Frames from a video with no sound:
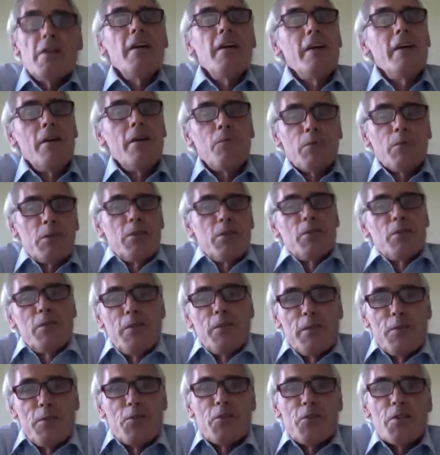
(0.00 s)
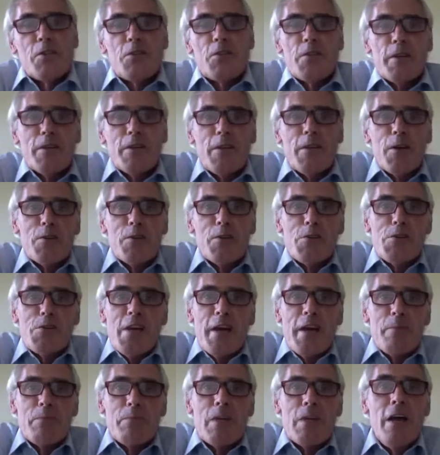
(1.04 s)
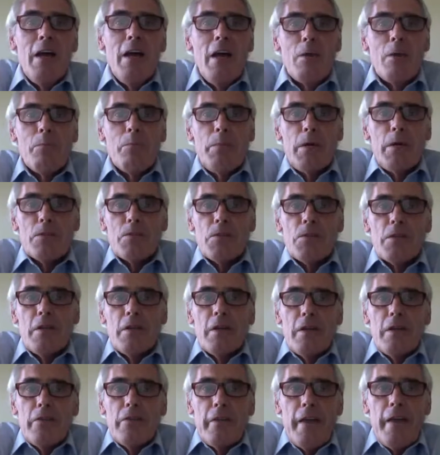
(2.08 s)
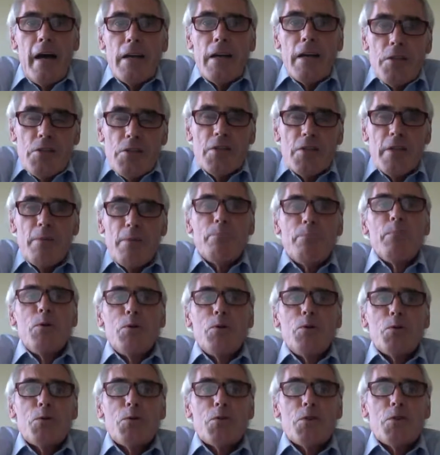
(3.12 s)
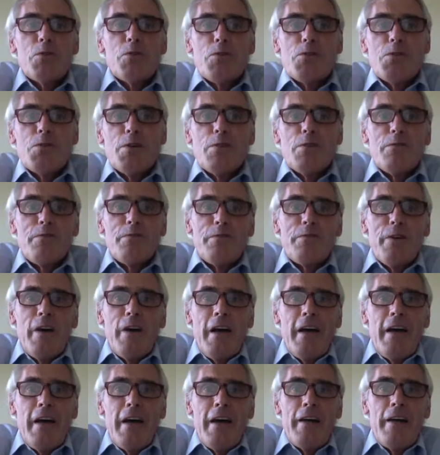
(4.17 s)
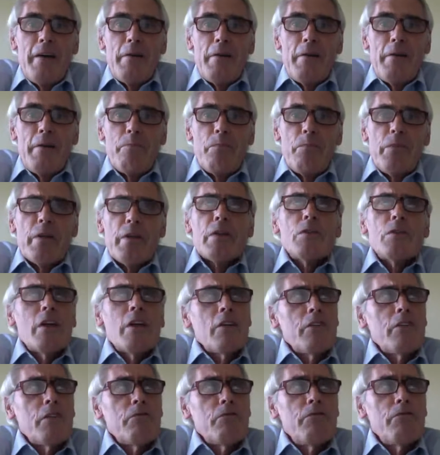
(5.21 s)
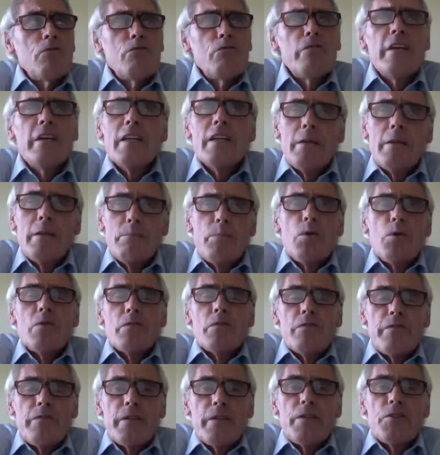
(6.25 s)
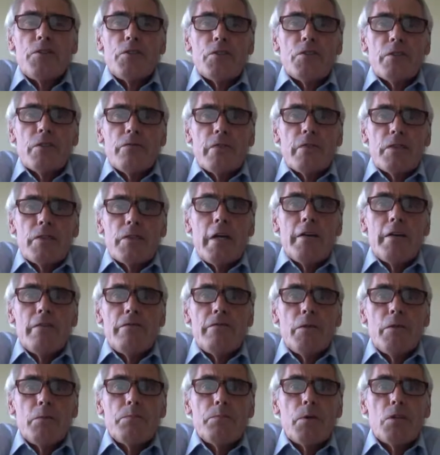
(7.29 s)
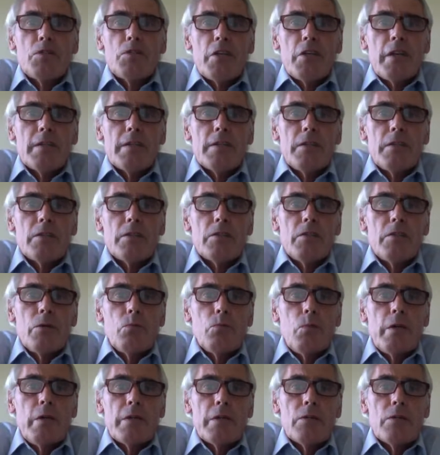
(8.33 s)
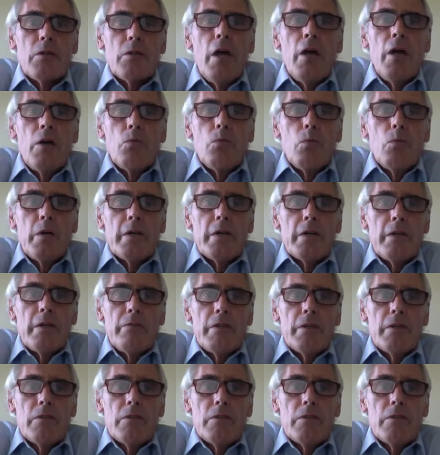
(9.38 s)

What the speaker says: which is an interesting concept. But that's the importance of the really important feature of the Tenderfoot project is that we're giving